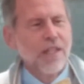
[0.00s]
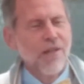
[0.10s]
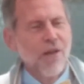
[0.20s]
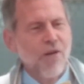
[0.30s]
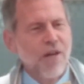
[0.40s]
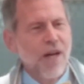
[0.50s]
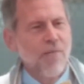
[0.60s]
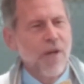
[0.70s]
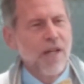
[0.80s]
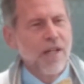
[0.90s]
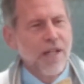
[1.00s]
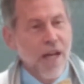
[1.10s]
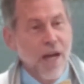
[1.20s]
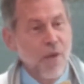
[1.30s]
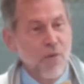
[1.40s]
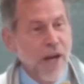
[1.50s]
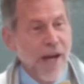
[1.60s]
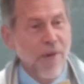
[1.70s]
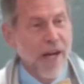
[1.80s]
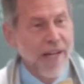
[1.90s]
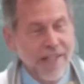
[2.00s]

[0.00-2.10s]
you know, I'm a rabbi